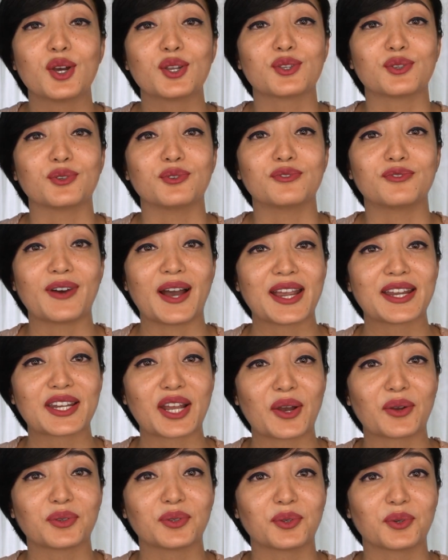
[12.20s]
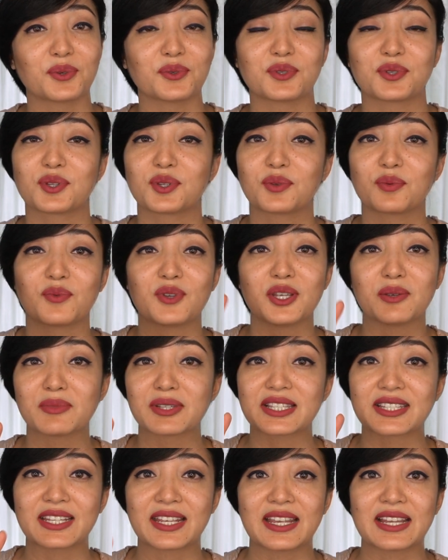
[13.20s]
to find out those 3
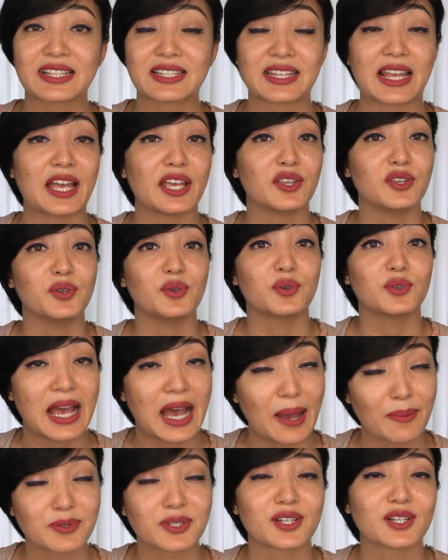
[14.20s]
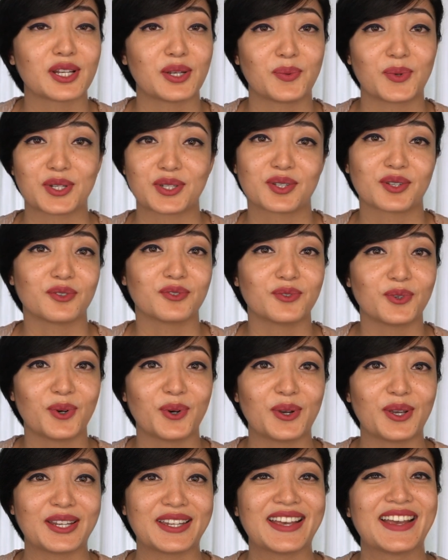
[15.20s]
mistakes that you absolutely want to
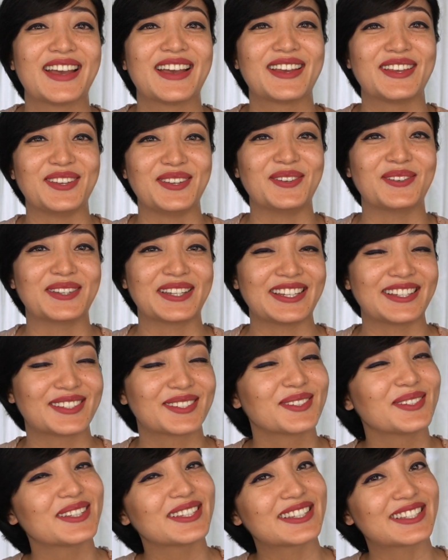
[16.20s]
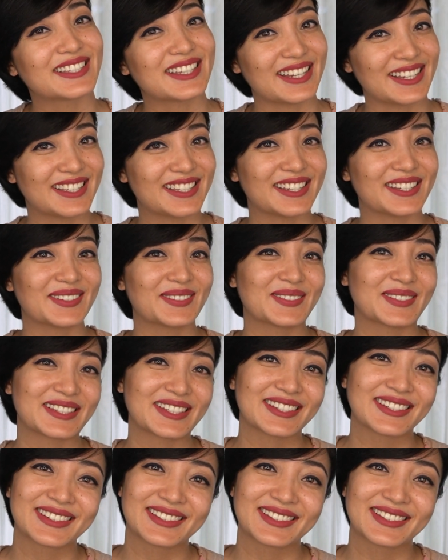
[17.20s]
avoid, you need to stay tuned.